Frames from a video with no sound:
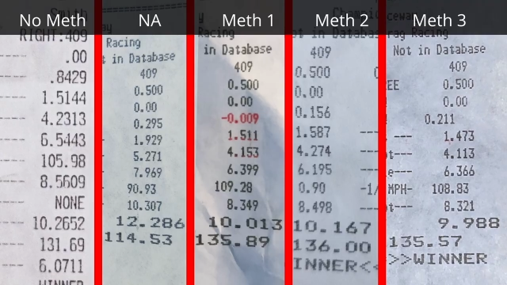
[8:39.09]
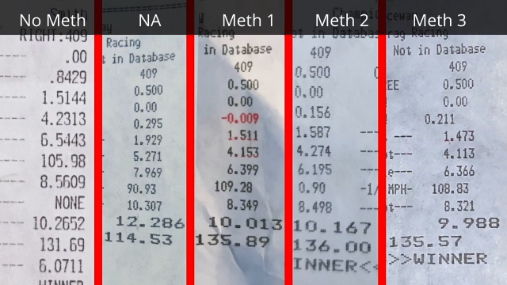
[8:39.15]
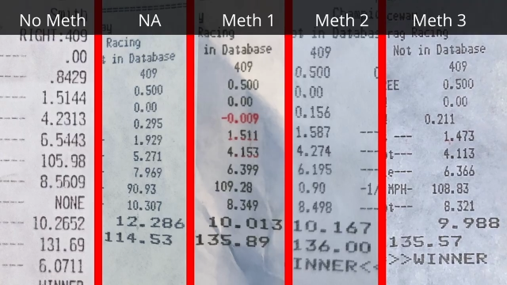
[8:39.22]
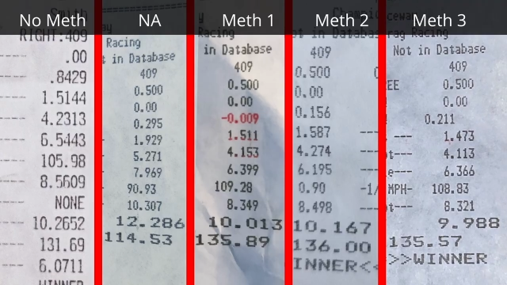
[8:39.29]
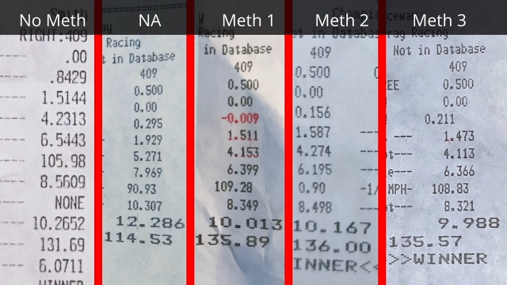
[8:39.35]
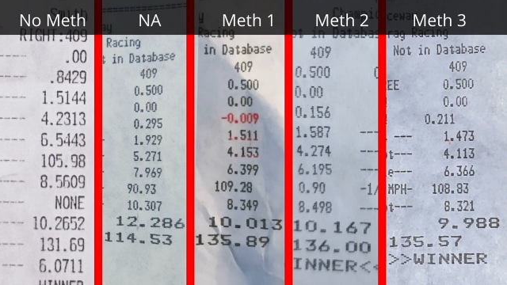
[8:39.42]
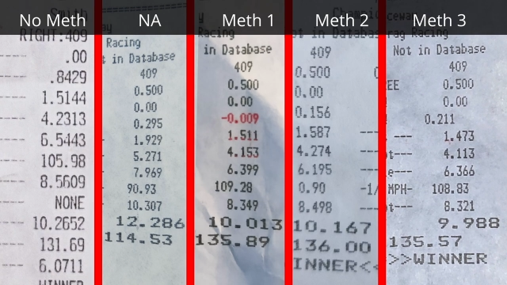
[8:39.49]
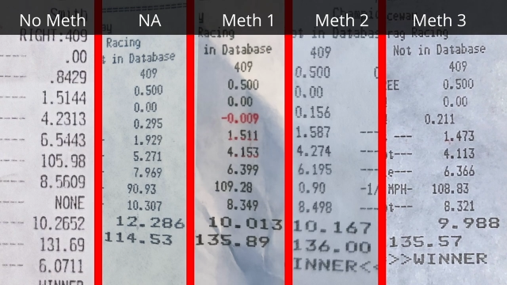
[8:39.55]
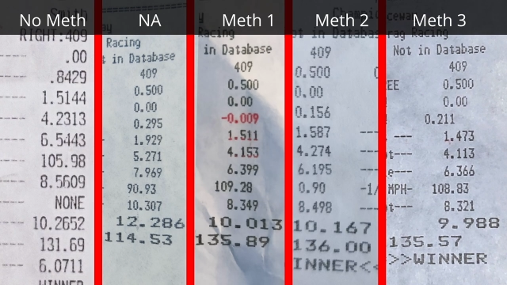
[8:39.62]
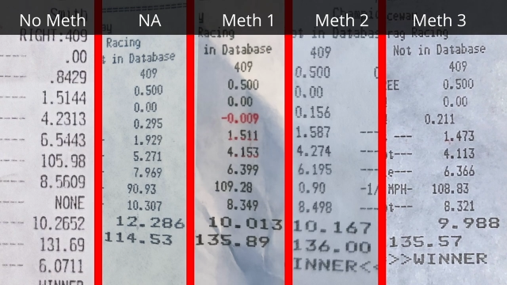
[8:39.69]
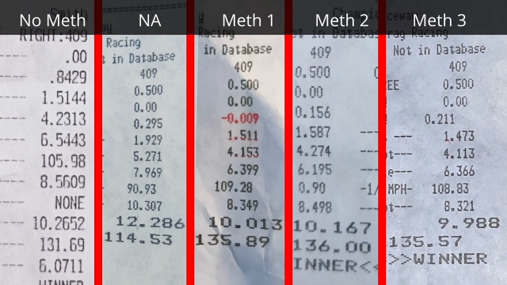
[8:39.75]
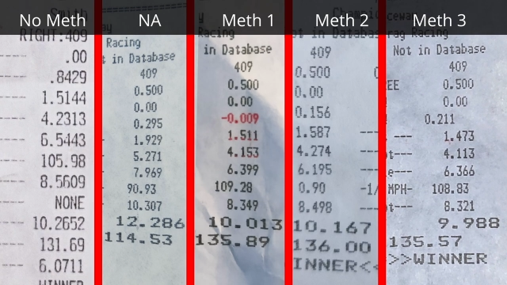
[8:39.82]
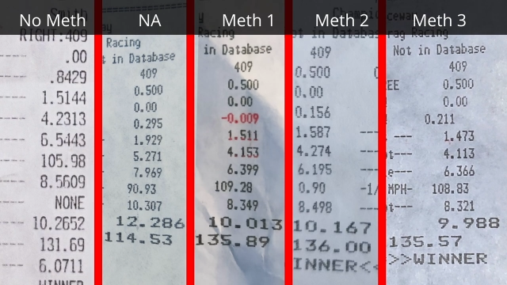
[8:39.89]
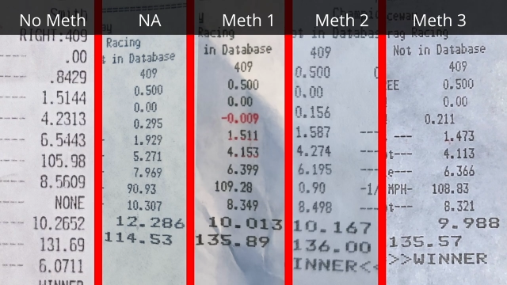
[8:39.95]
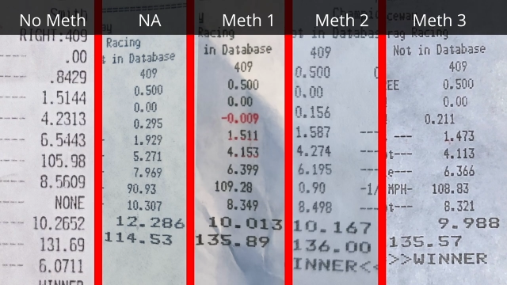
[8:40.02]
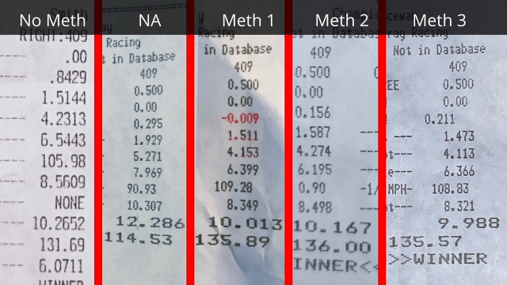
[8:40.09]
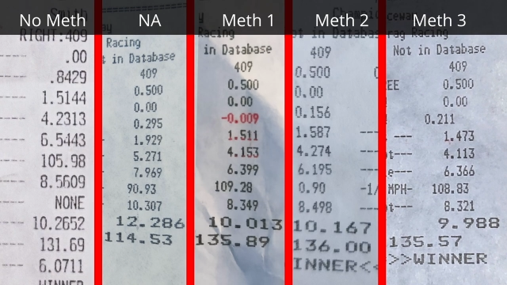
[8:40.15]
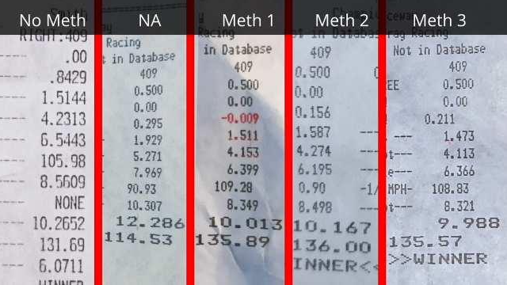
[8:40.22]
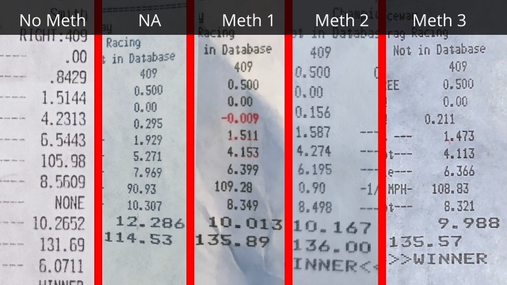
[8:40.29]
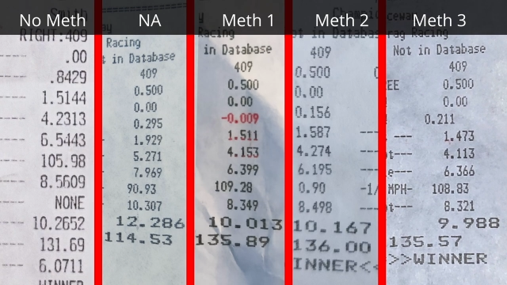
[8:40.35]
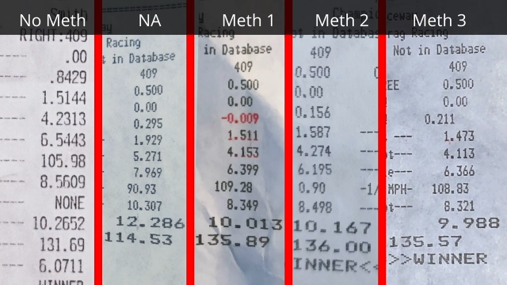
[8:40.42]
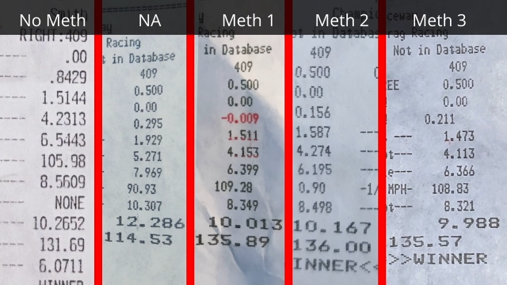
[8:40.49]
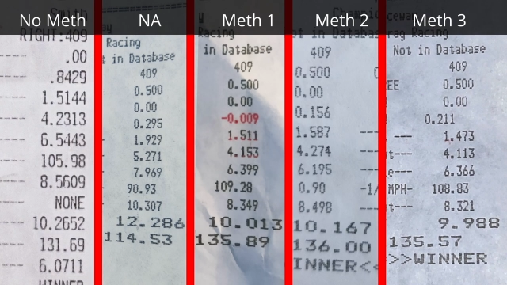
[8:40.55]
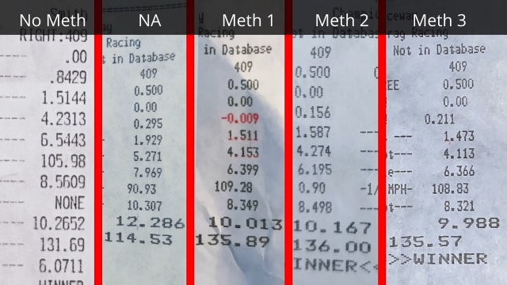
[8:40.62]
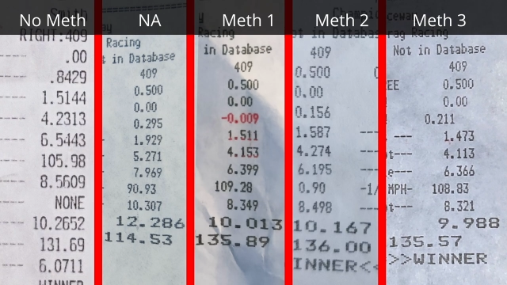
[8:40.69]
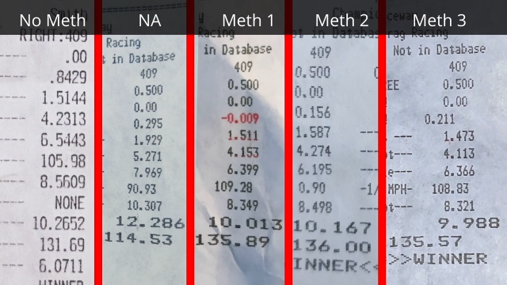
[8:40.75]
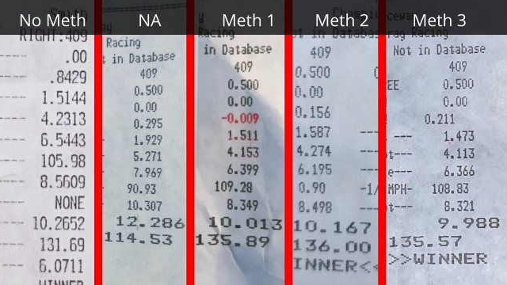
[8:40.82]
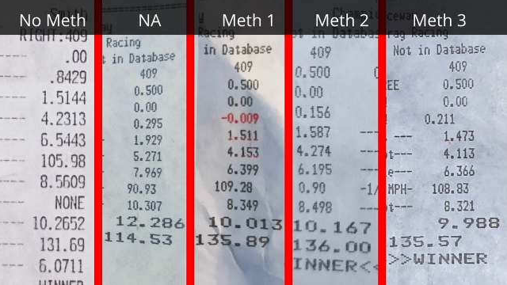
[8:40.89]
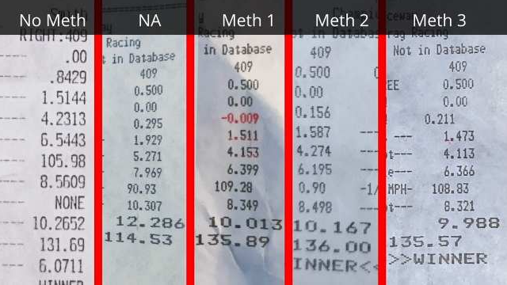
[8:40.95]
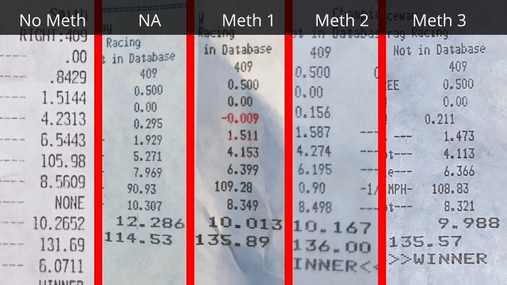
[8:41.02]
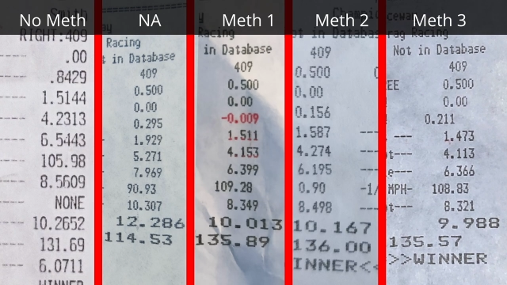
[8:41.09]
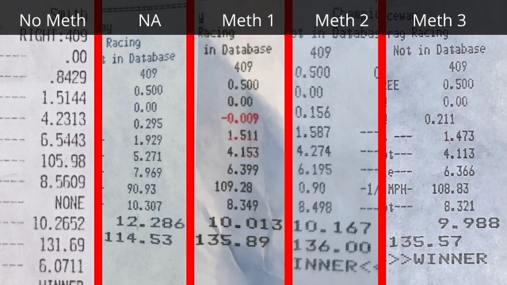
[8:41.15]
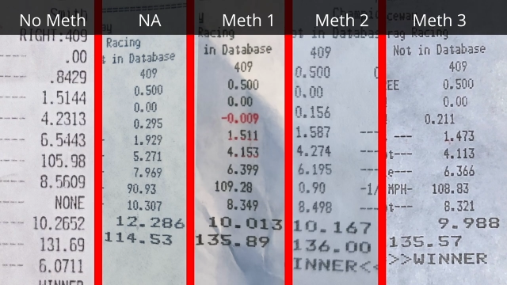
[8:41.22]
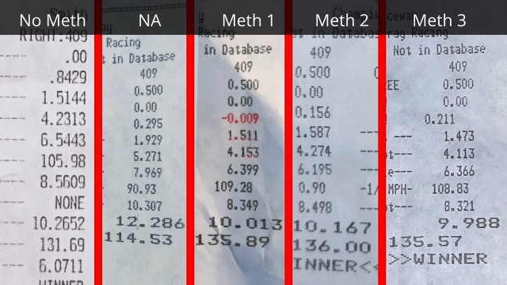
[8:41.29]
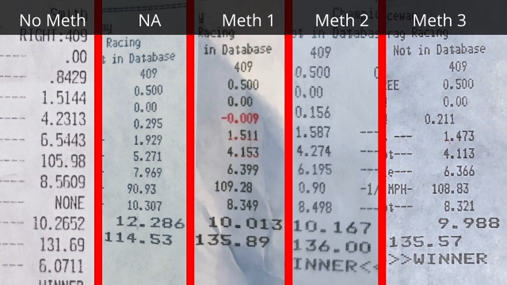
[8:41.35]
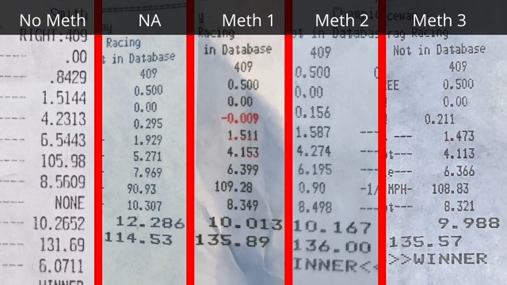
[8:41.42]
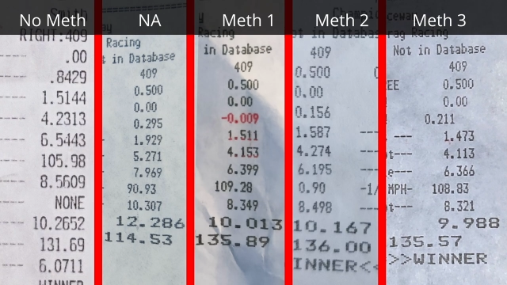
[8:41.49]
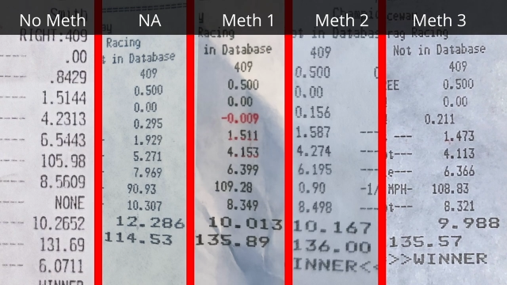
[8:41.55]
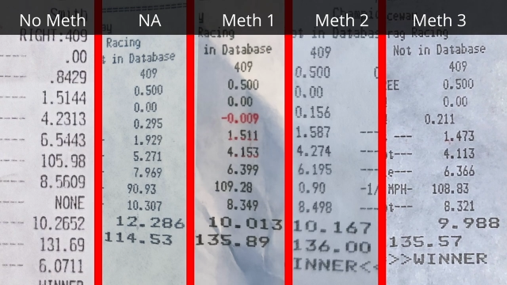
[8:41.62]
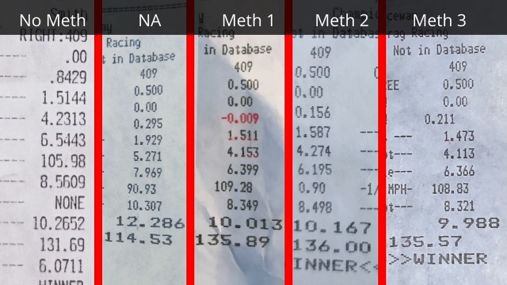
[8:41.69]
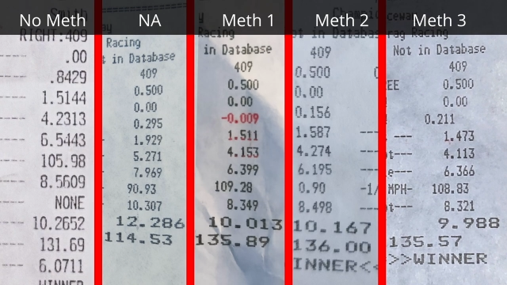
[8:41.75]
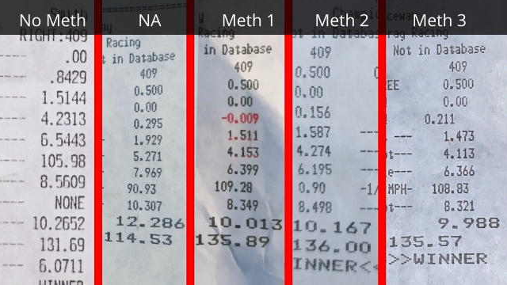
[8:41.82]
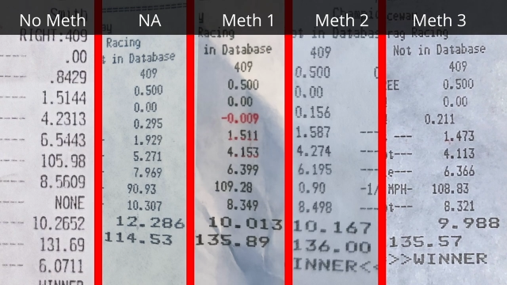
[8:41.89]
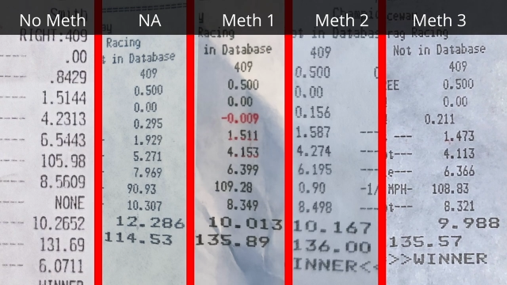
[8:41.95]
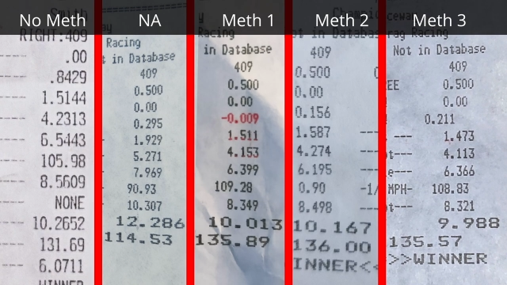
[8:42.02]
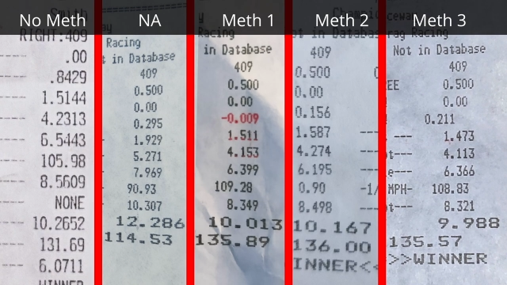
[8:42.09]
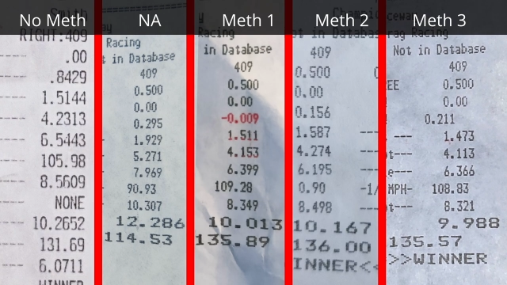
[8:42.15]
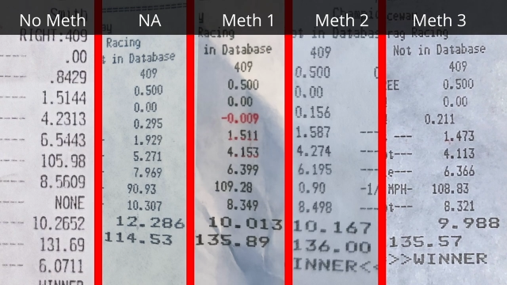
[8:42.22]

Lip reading: Nobody's mouth can be seen.